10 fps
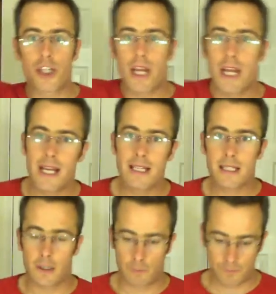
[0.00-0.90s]
is
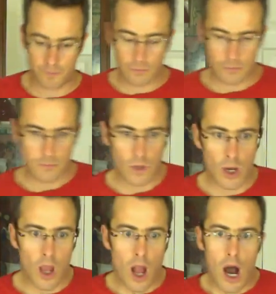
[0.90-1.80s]

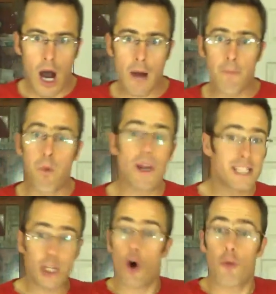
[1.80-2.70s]
one is
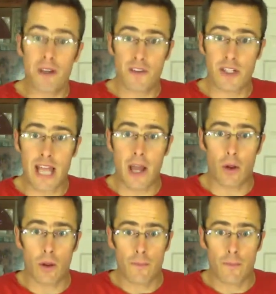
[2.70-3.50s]
economies of scale.